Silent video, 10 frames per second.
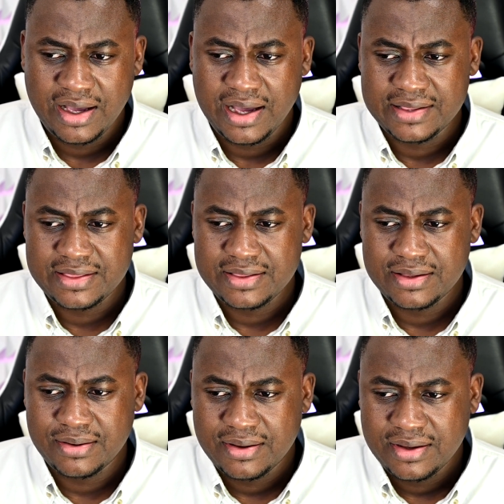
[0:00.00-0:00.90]
I think
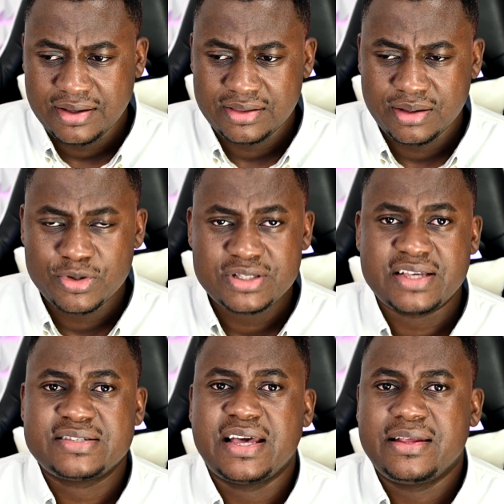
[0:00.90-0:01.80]
the most
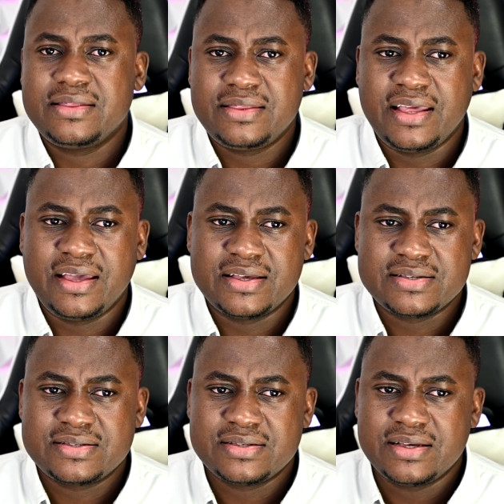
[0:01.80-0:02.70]
exciting thing
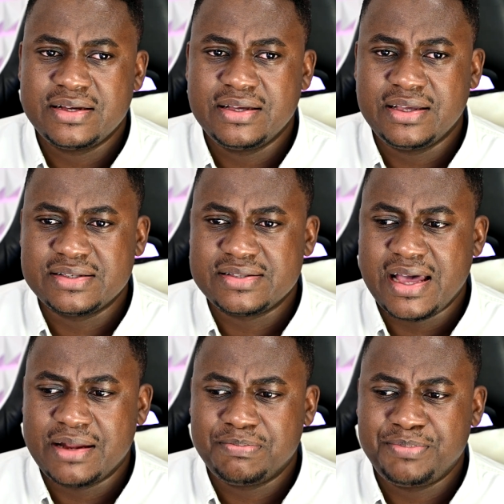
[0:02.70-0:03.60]
is
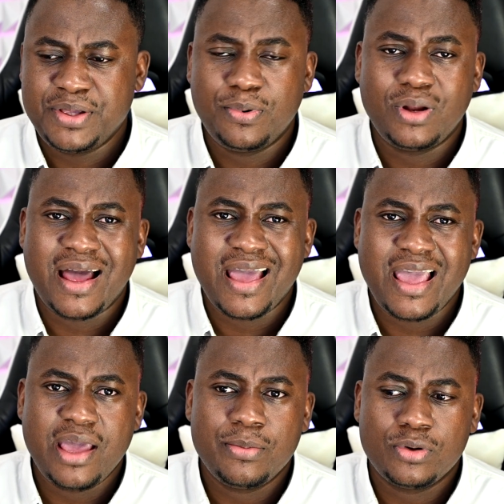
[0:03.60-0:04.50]
that people are
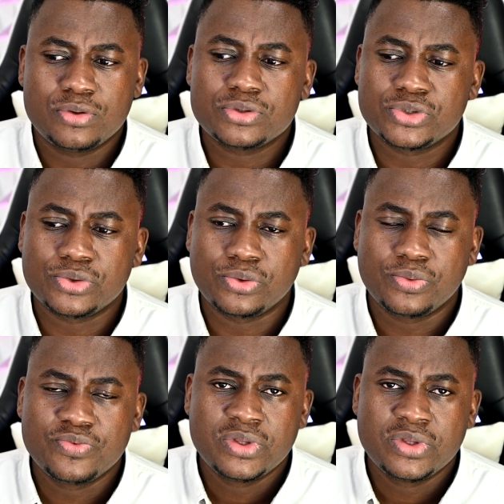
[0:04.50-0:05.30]
able to